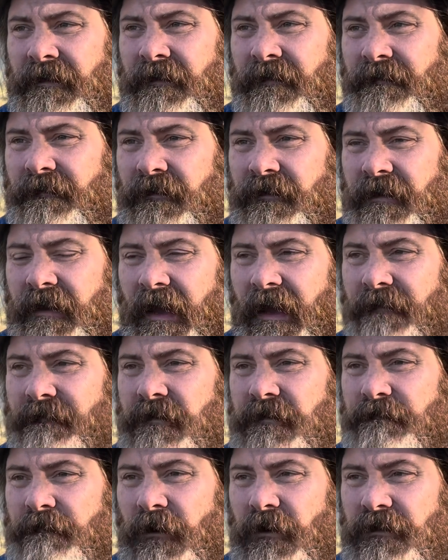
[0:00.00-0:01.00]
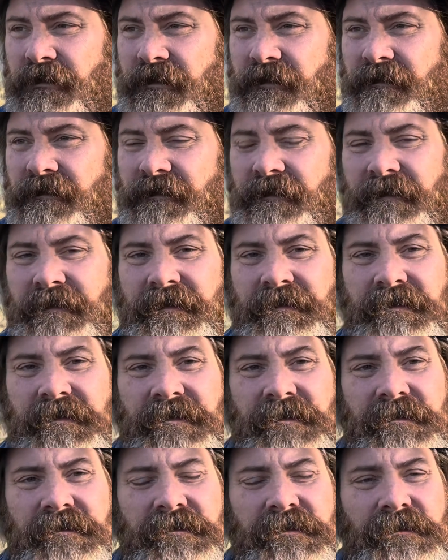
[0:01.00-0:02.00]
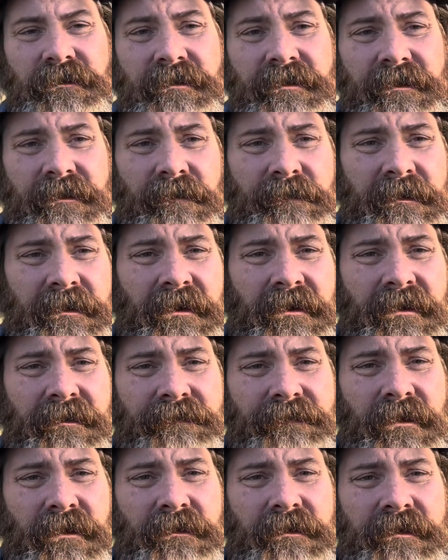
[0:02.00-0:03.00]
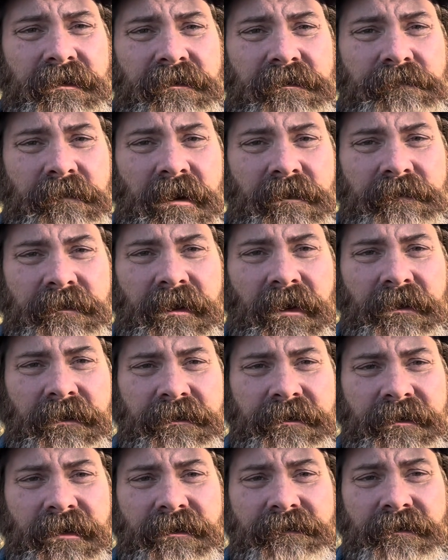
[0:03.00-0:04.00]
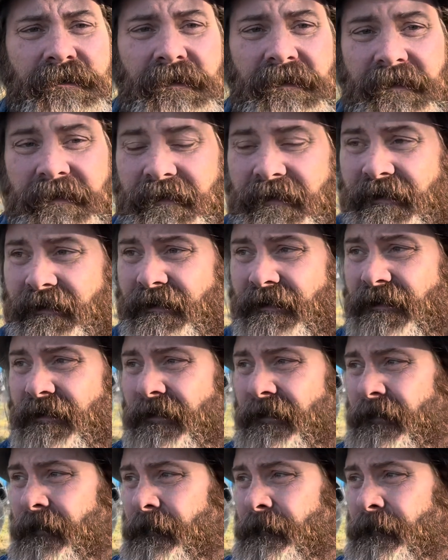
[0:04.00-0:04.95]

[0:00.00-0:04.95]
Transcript: For the average person that's going to do a little bit off-roading, it's probably all you're ever going to need.